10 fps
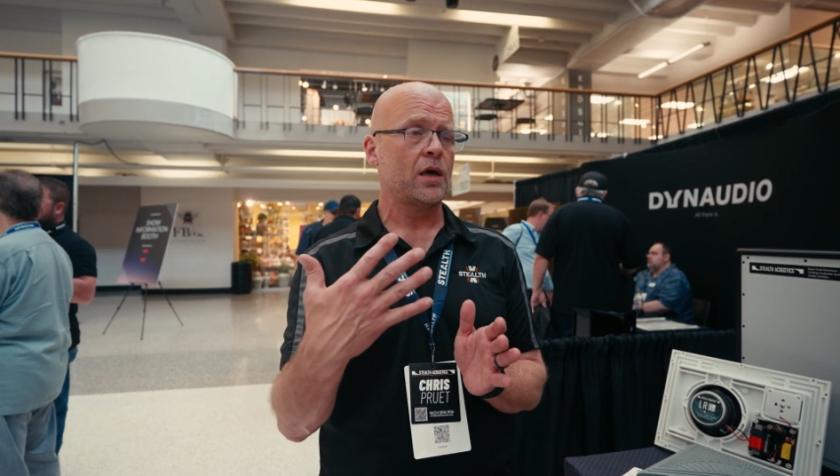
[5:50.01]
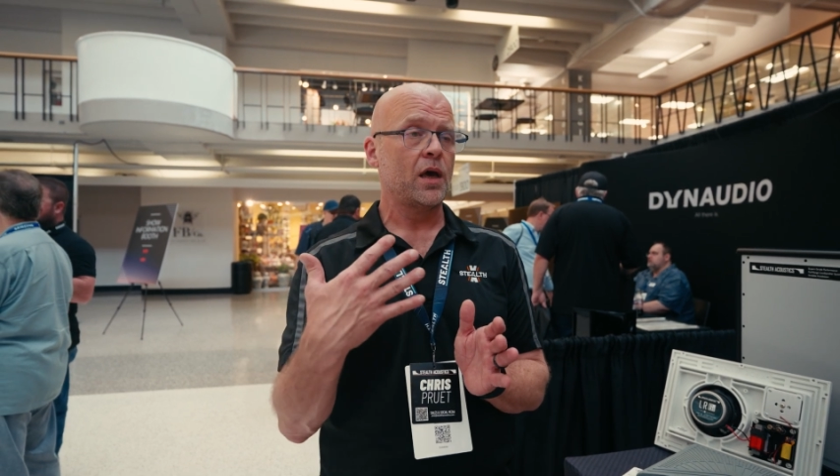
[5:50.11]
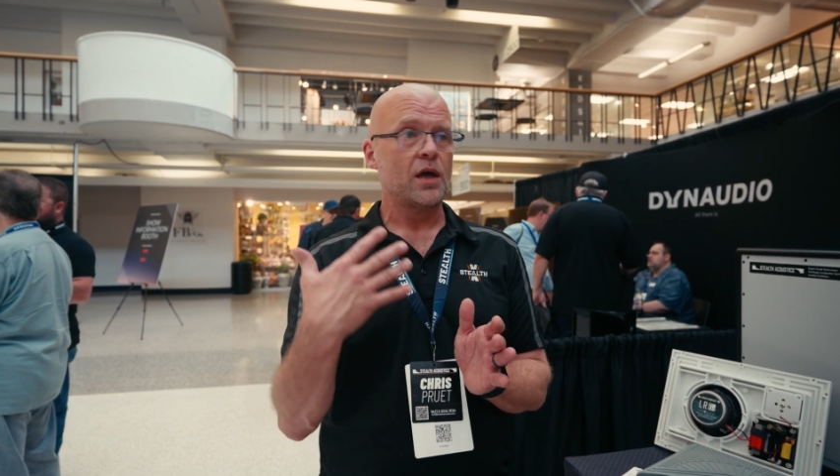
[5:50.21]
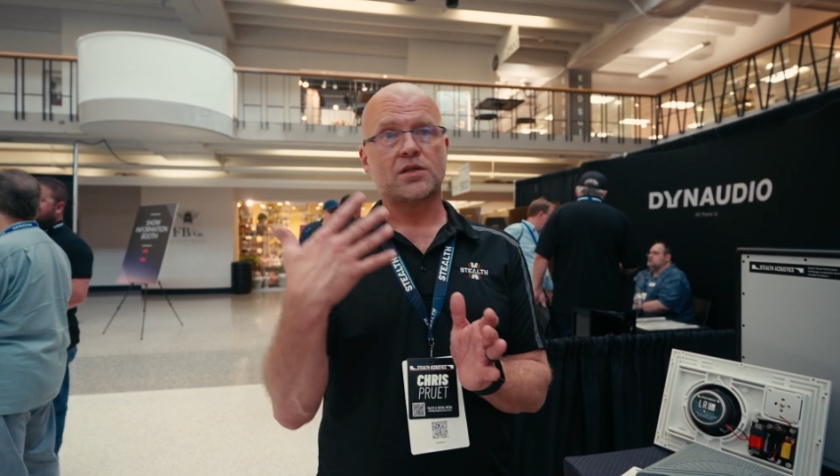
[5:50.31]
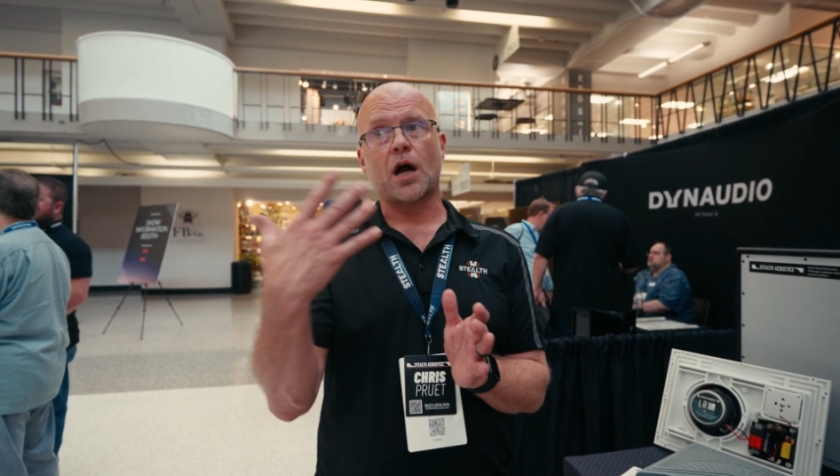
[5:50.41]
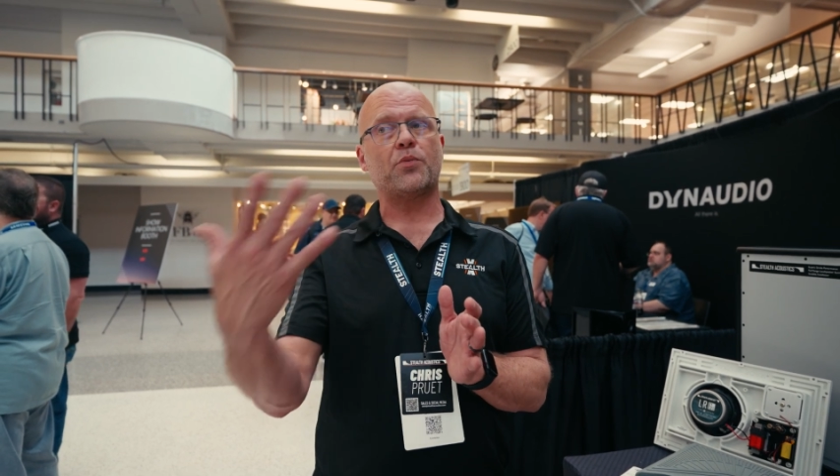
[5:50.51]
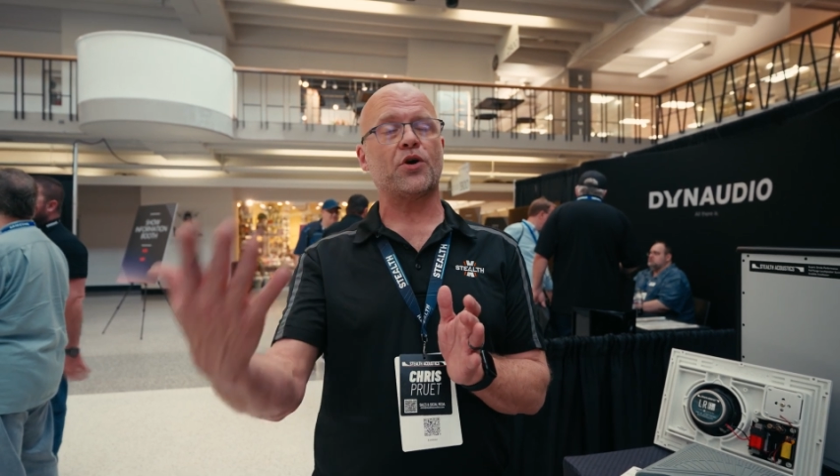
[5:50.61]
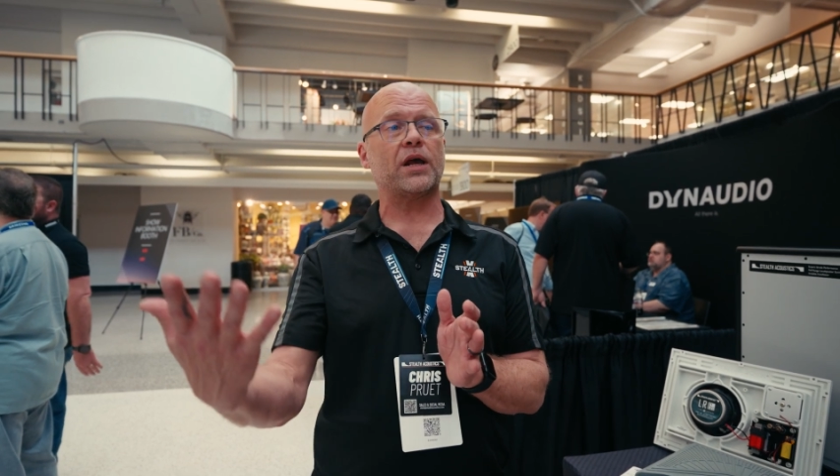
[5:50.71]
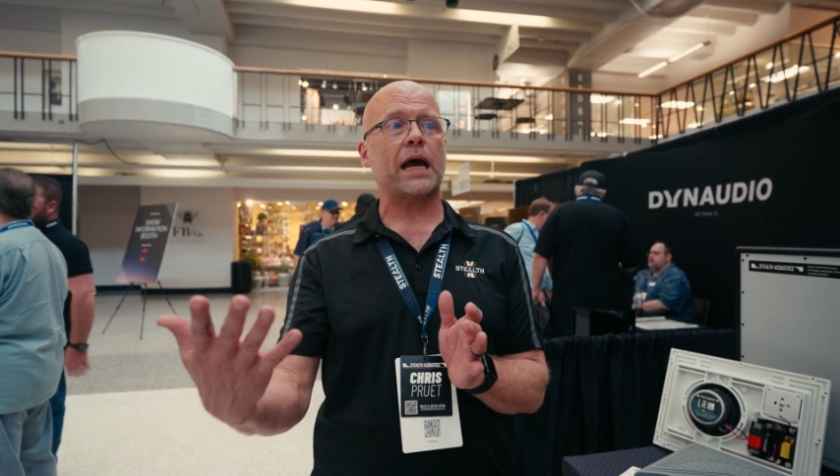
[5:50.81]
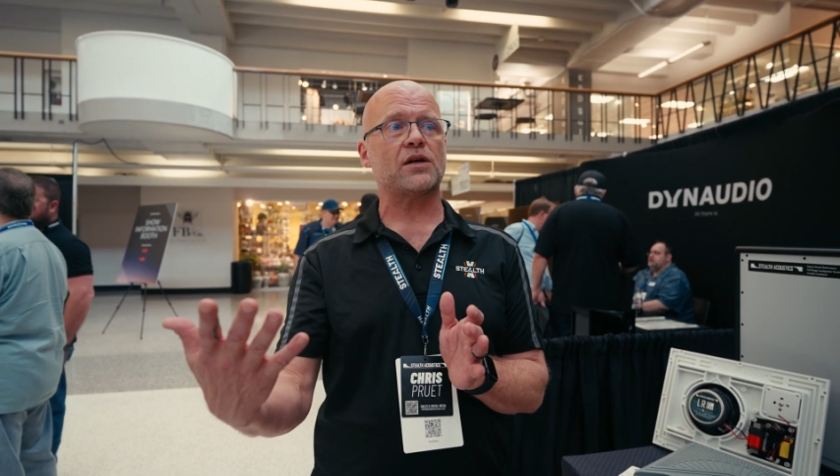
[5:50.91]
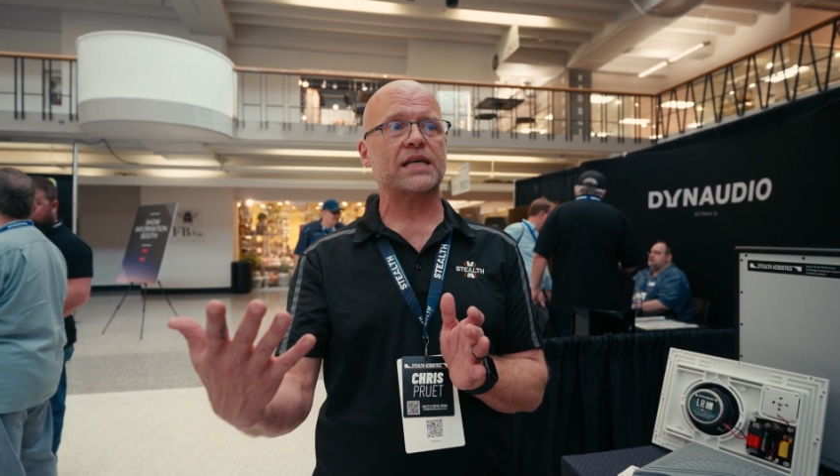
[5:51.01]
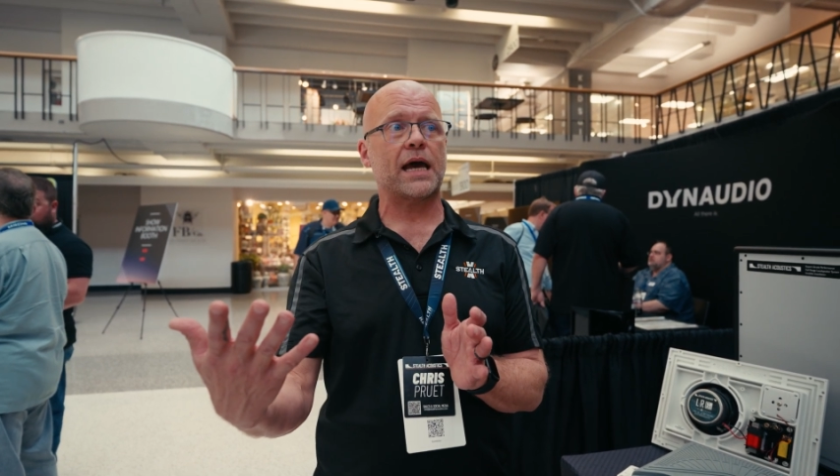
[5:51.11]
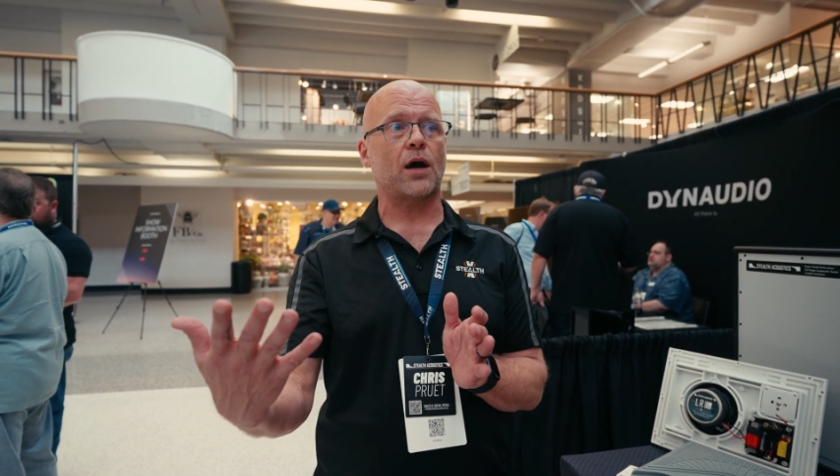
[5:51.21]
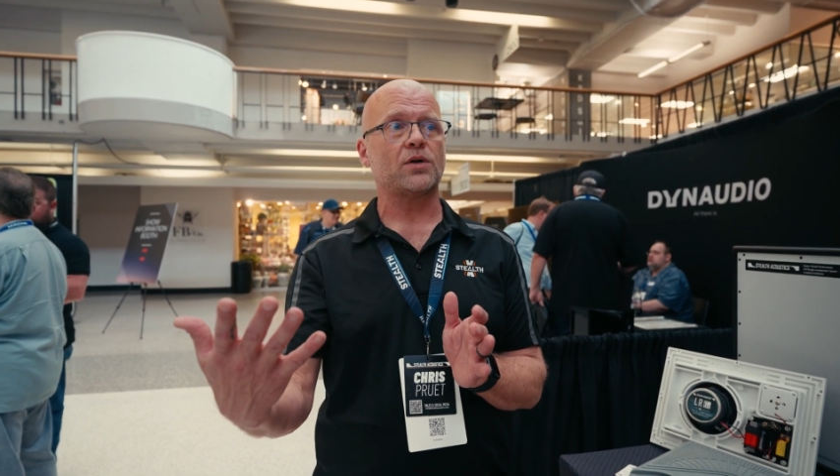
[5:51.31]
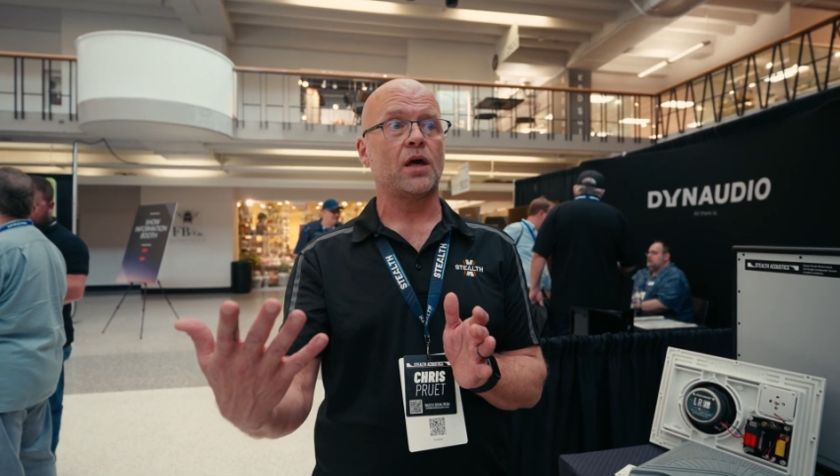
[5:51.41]
it's not putting out
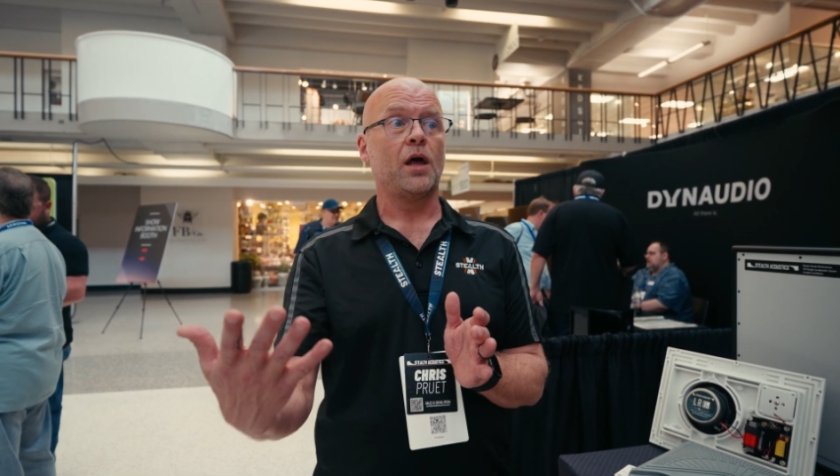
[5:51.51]
sound.